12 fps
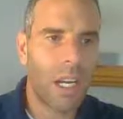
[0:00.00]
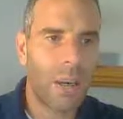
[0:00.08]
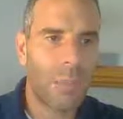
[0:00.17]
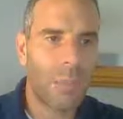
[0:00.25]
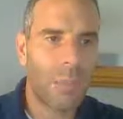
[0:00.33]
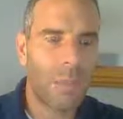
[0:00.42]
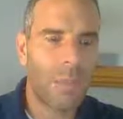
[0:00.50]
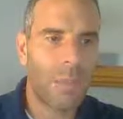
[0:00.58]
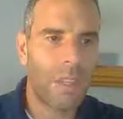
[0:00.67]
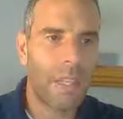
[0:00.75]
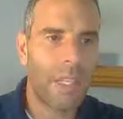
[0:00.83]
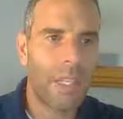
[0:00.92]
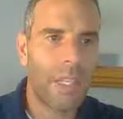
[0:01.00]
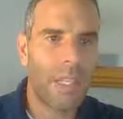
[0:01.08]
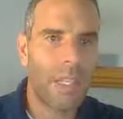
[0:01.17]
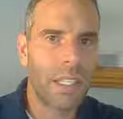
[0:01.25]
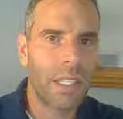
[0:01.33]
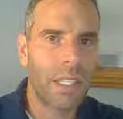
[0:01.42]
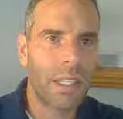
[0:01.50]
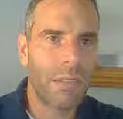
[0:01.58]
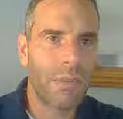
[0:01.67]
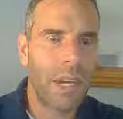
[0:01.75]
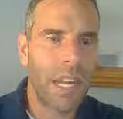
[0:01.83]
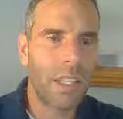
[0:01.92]
in
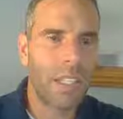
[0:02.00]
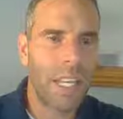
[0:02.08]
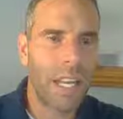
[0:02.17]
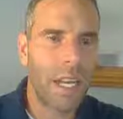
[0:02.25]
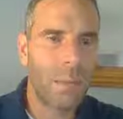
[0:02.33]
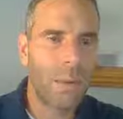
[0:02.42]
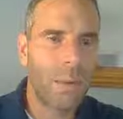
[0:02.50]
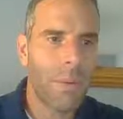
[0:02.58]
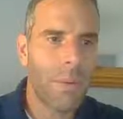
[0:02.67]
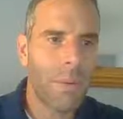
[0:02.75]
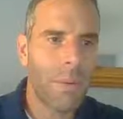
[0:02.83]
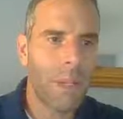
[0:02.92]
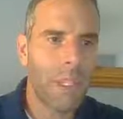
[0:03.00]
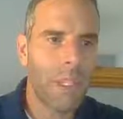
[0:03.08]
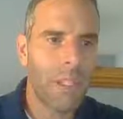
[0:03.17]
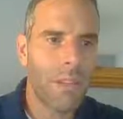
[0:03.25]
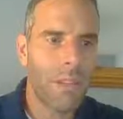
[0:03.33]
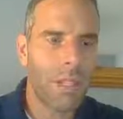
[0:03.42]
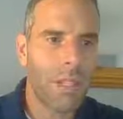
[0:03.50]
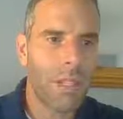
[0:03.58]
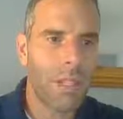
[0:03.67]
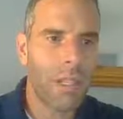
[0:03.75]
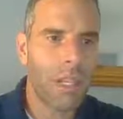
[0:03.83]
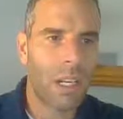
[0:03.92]
the File tab is
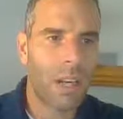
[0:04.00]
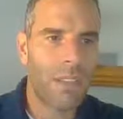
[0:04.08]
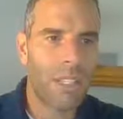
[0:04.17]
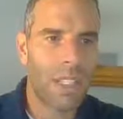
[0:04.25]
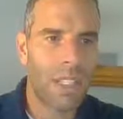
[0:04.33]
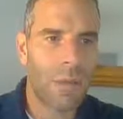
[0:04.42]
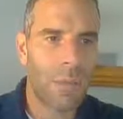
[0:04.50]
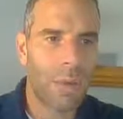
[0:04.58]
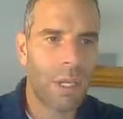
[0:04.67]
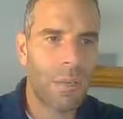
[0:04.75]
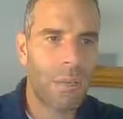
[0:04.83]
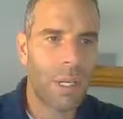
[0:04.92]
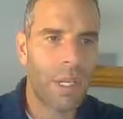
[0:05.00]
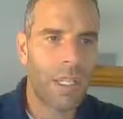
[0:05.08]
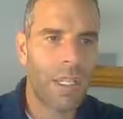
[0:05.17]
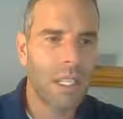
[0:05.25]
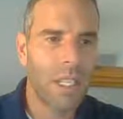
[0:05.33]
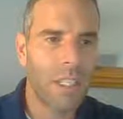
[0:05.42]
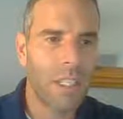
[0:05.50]
obviously the Print button.